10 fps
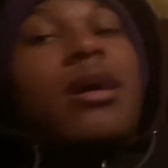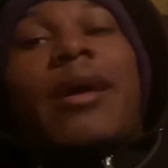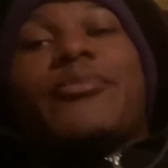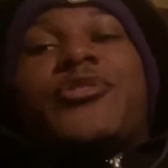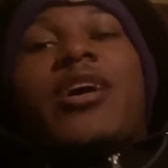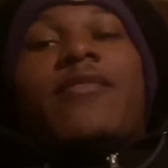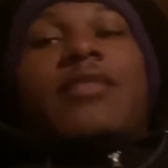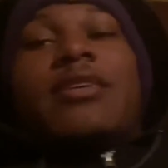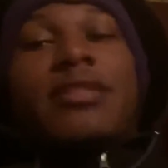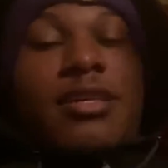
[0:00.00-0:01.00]
I'm
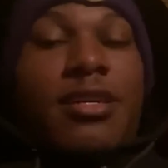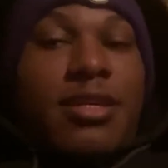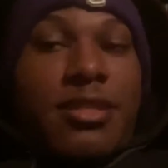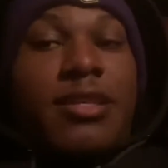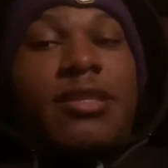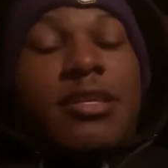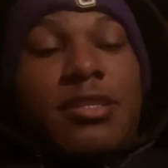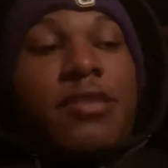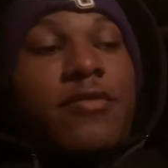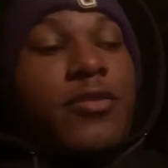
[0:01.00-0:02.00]
traveling to
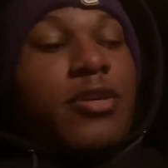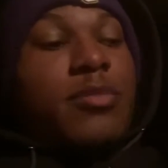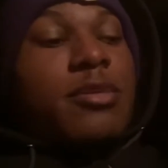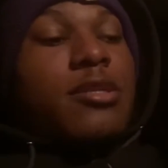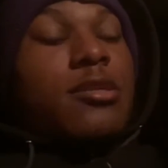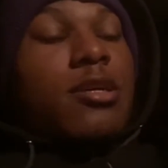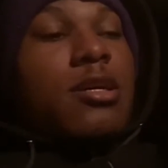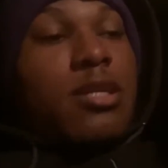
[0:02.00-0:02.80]
DC for Christmas.